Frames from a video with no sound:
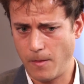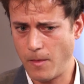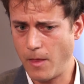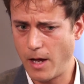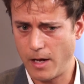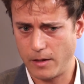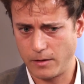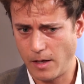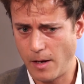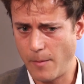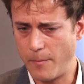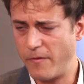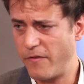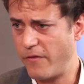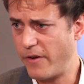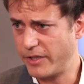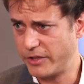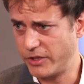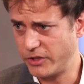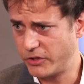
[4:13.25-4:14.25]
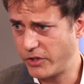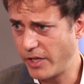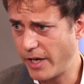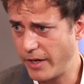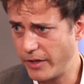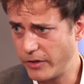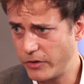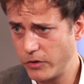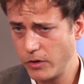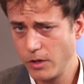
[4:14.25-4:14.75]
that first
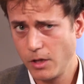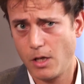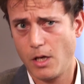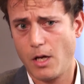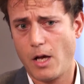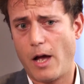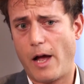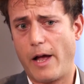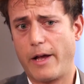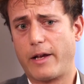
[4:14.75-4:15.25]
stage, sure.